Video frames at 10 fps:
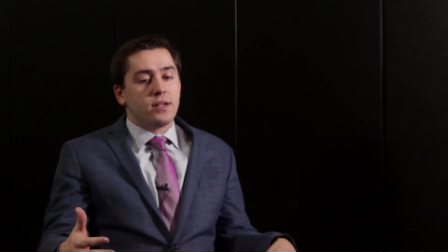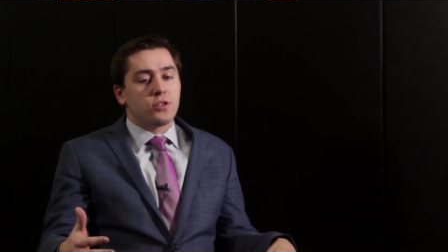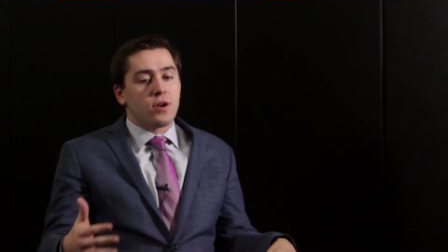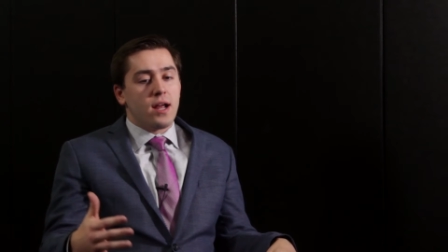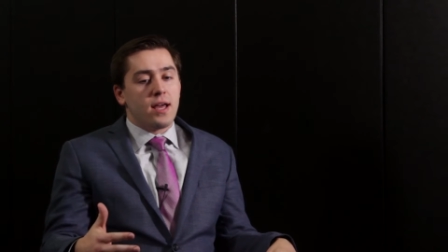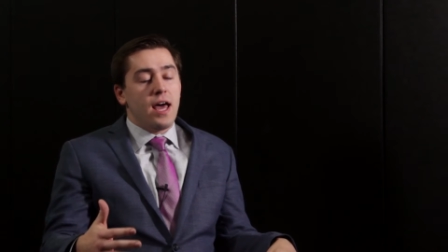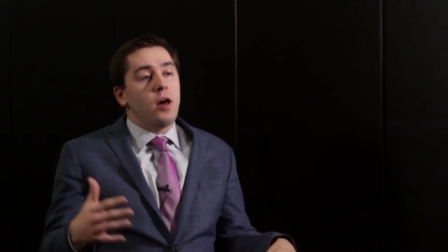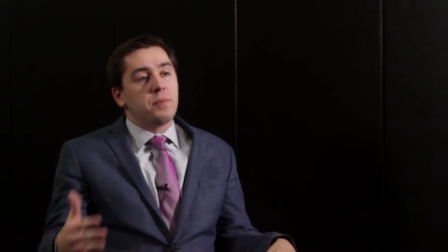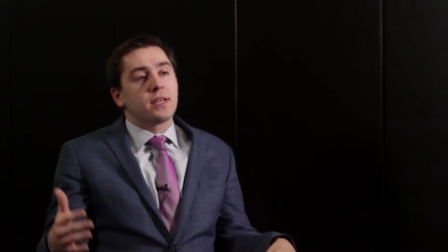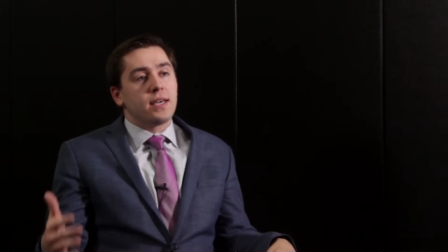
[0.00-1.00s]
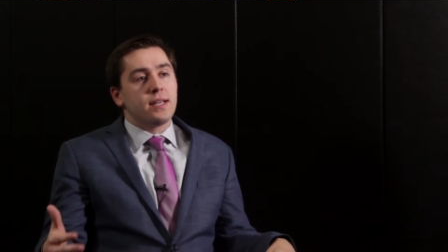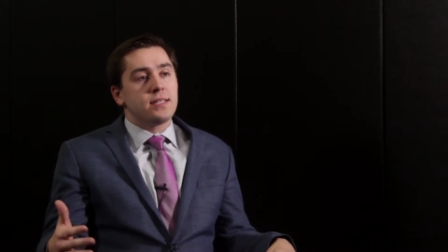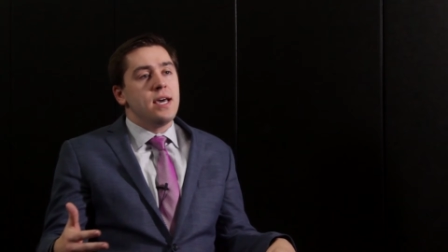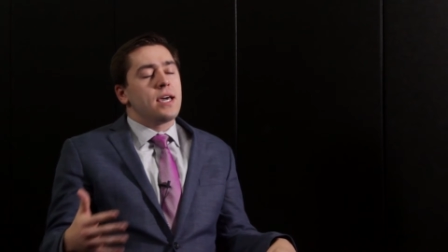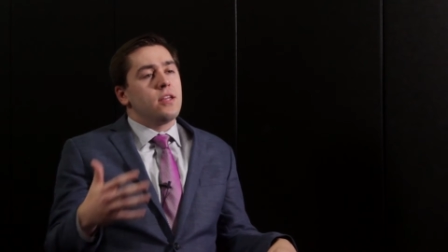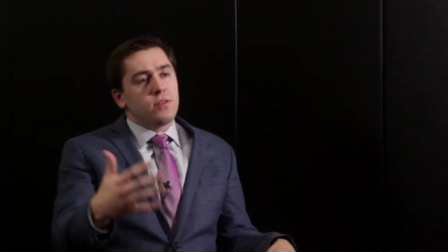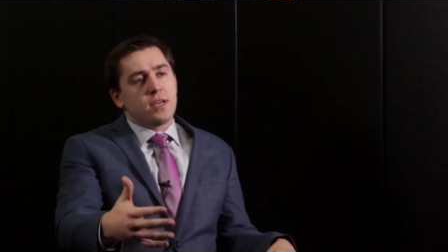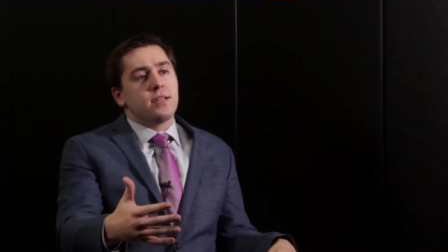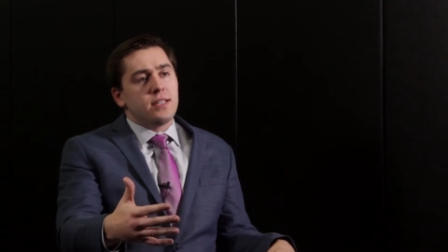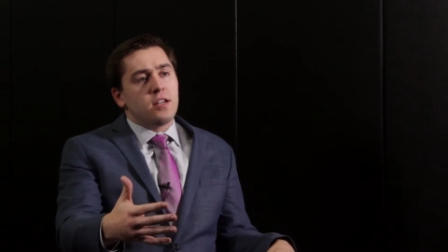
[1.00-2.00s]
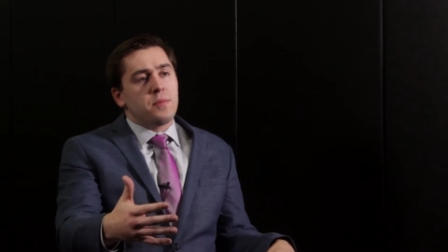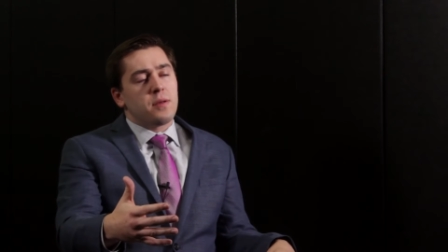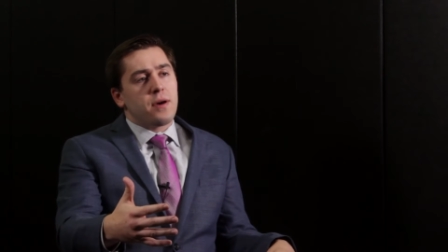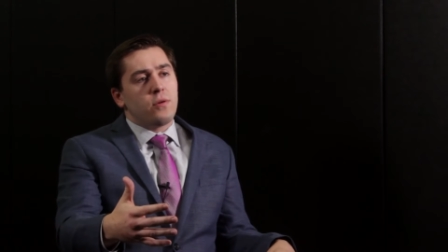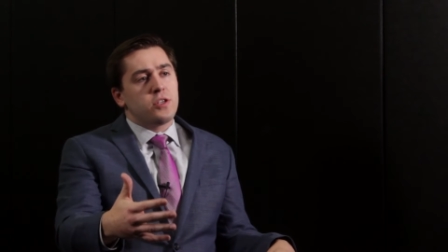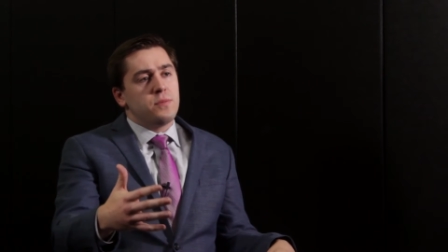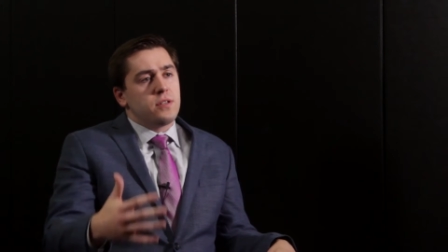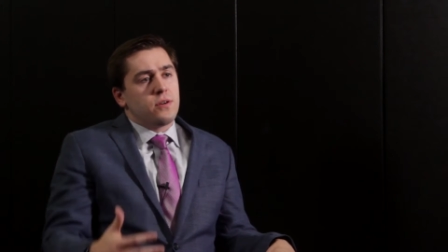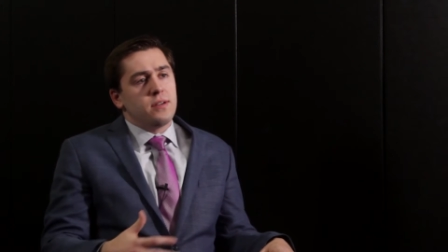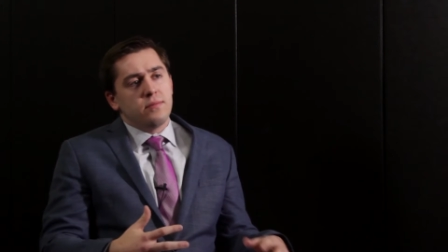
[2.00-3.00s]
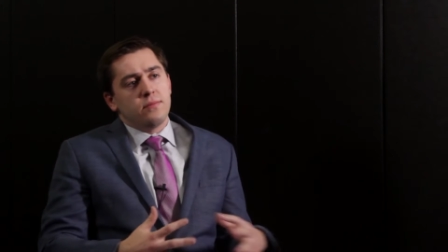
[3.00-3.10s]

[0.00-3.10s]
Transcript: try to help the kids. Can you tell us a little bit about what you've been doing?